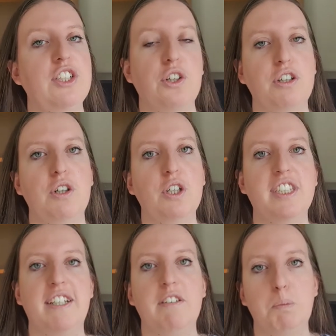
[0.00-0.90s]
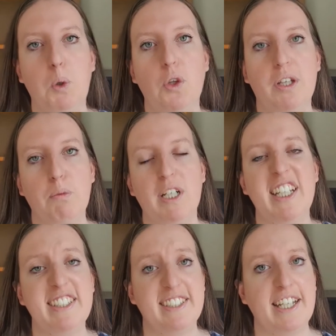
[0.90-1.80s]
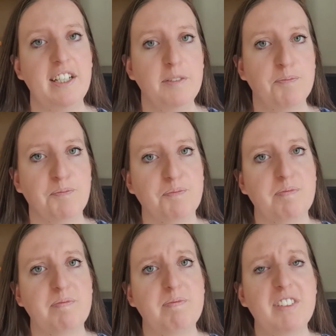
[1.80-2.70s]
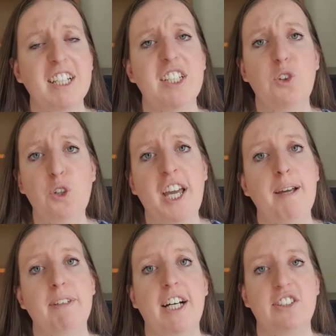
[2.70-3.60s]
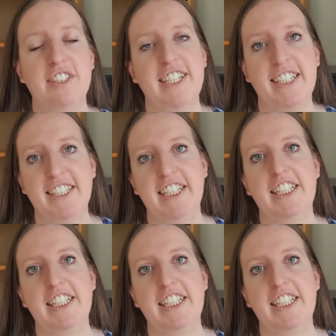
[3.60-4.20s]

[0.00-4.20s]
So he earns even more than what he said. And it all came down to setting an